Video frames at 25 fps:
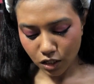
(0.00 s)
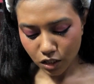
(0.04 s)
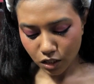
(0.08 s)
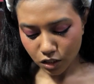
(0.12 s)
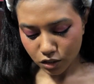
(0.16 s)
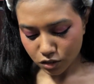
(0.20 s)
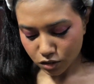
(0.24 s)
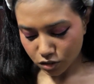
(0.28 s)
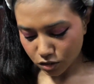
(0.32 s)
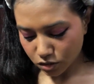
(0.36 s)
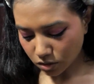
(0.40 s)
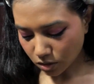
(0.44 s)

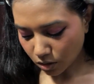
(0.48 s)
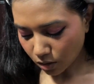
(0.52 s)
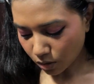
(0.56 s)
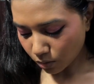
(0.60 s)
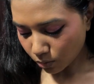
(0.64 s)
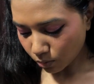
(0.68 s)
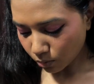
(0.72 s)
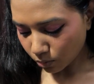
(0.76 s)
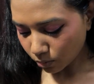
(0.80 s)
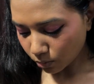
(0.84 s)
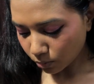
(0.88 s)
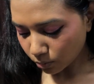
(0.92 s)

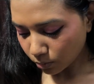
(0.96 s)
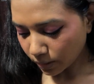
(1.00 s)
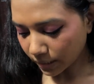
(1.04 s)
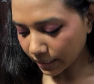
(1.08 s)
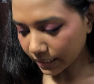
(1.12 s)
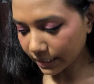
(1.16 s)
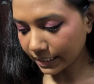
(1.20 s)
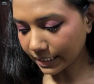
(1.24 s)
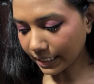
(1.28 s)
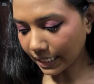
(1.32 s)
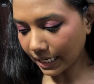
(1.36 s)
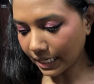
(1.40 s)
So
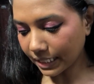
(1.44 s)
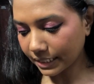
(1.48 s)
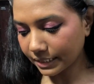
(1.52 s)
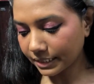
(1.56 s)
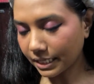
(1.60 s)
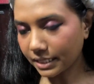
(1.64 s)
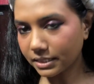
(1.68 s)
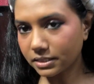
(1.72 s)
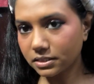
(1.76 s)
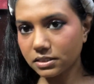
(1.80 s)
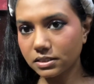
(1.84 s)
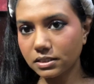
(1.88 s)
yeah,
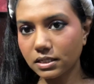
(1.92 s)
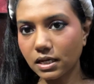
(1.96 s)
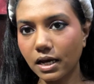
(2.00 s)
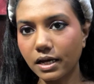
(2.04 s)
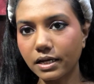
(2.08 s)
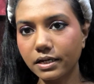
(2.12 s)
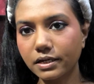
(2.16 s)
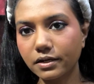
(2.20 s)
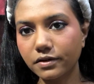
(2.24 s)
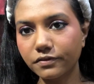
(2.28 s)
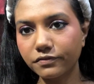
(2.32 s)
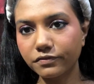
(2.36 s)
that's
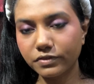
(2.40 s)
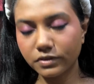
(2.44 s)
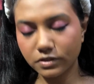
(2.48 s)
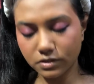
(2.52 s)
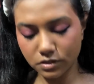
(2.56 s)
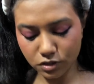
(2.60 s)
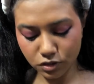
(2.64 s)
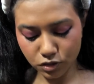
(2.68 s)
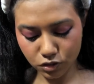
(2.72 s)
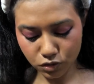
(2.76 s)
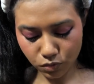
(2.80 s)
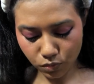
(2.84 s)
kind of the
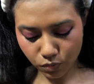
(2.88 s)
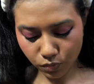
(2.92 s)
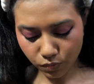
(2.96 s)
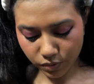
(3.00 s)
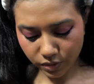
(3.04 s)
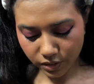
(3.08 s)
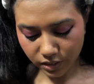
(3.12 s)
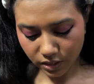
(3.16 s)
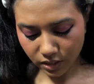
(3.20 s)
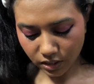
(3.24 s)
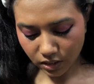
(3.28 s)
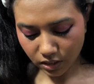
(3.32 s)

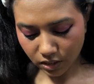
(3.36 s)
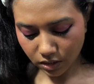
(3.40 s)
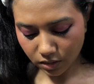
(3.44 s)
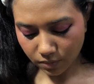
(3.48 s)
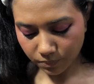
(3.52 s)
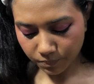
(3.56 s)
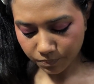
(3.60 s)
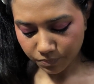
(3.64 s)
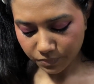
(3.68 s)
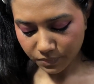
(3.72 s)
story,